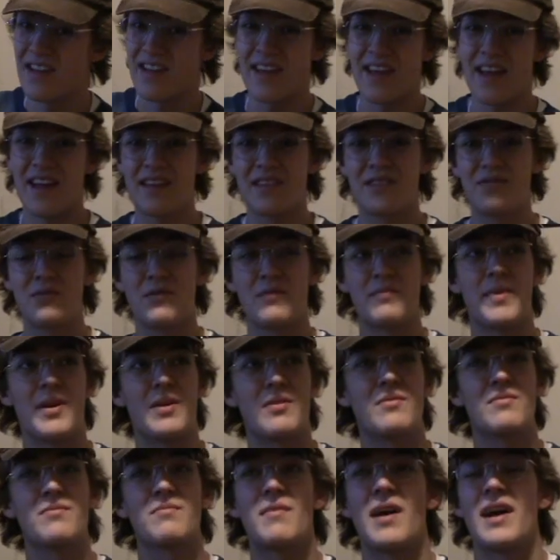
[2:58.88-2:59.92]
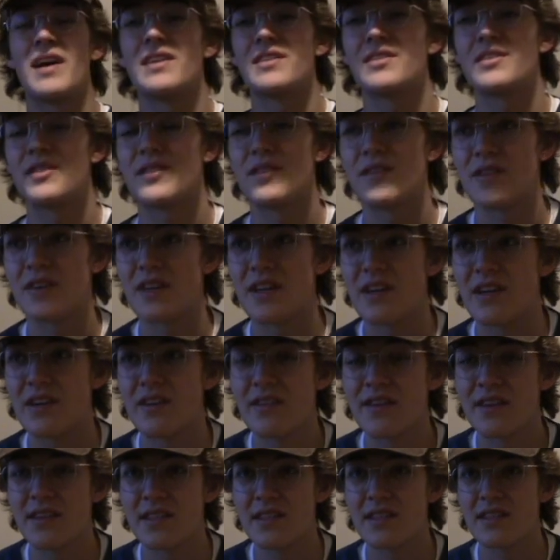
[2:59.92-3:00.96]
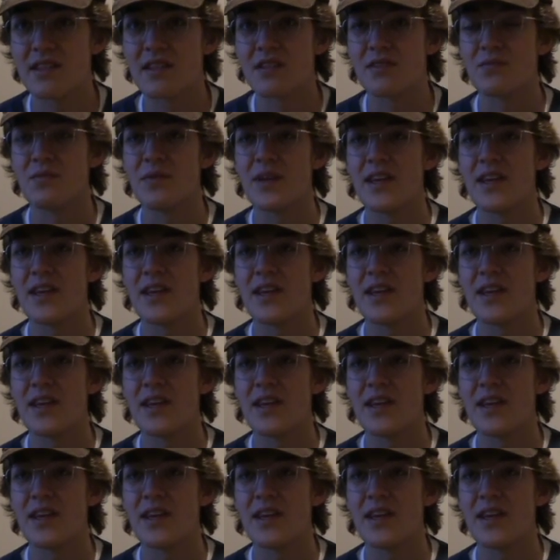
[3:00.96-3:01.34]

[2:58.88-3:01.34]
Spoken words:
get to about minus 30 degrees this